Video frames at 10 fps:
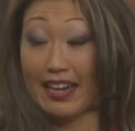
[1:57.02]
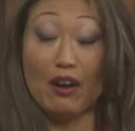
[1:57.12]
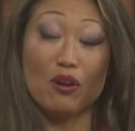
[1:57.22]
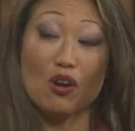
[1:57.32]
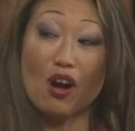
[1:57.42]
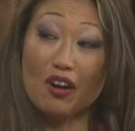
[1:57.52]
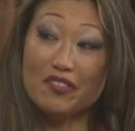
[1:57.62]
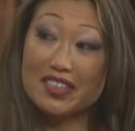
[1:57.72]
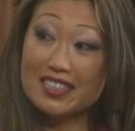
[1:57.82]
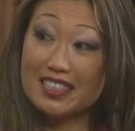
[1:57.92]
Now, our
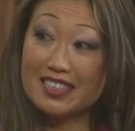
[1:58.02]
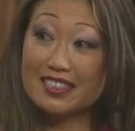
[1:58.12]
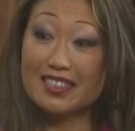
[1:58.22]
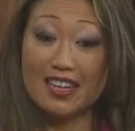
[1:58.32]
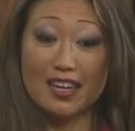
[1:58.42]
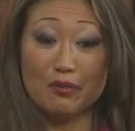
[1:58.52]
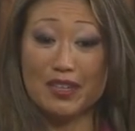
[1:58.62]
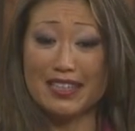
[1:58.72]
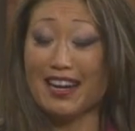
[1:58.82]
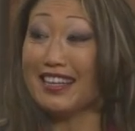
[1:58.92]
office is
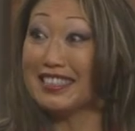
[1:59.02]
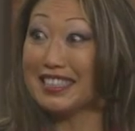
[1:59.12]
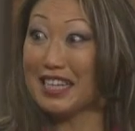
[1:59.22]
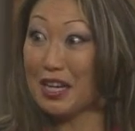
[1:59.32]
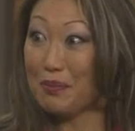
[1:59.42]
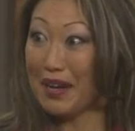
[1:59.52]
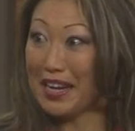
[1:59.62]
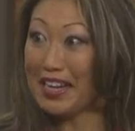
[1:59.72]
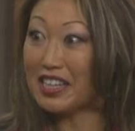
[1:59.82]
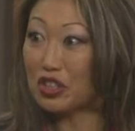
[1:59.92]
really not dictated
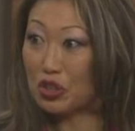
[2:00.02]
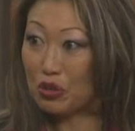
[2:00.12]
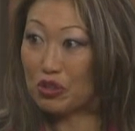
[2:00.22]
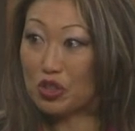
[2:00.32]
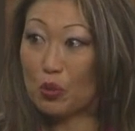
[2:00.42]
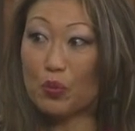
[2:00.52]
by any insurance,